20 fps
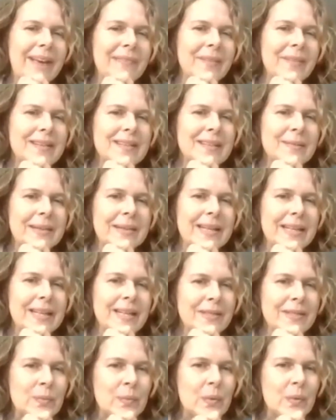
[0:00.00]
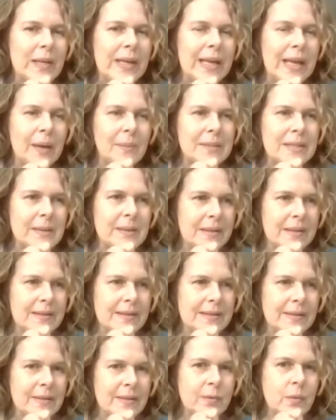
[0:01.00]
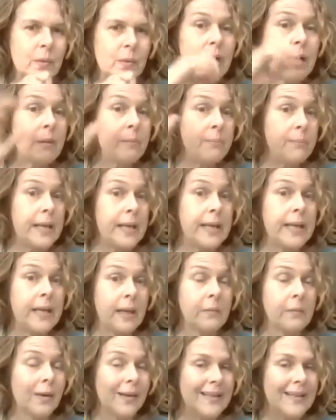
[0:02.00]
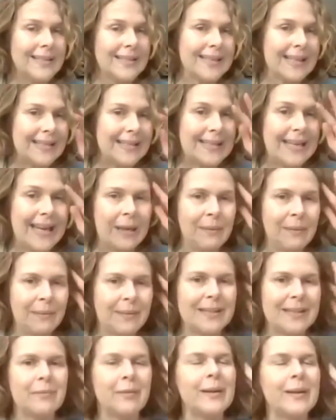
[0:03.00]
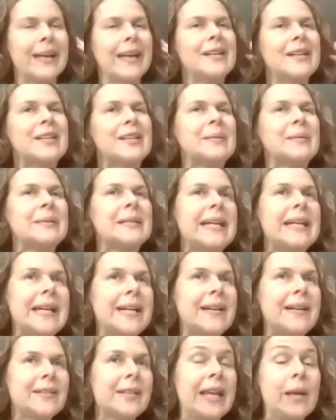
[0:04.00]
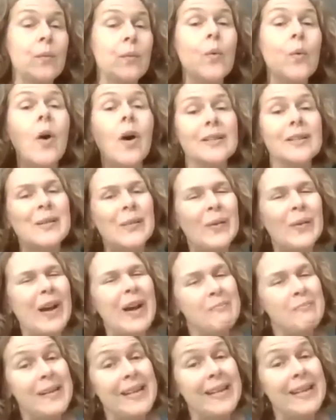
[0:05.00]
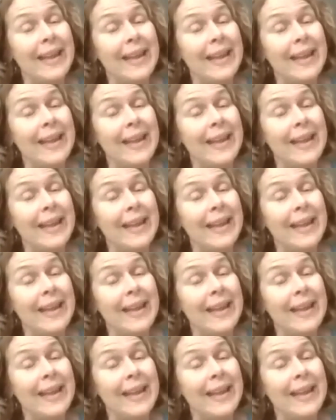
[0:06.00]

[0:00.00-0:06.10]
felt a bit nervous walking up to him because he's quite a big, I'm not going to say his name so I get in trouble, because he was quite a big,